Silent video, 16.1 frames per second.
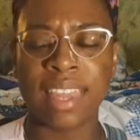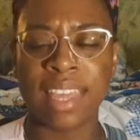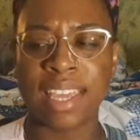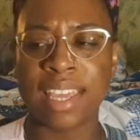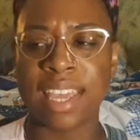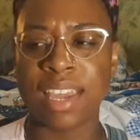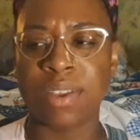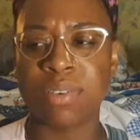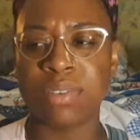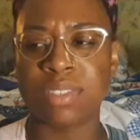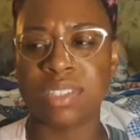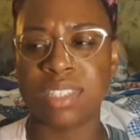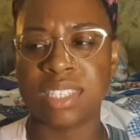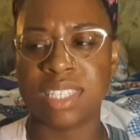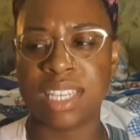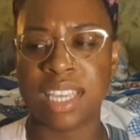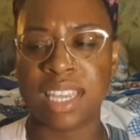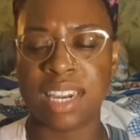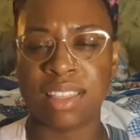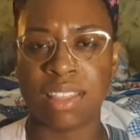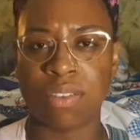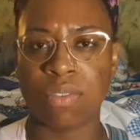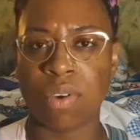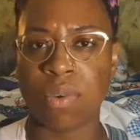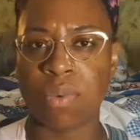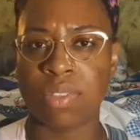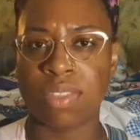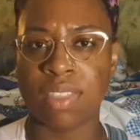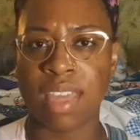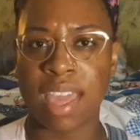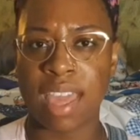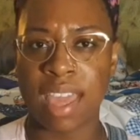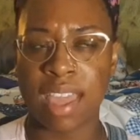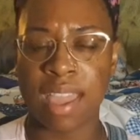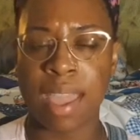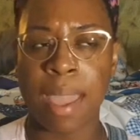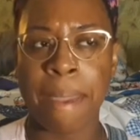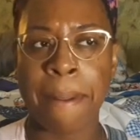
Like I don't see anything wrong with that.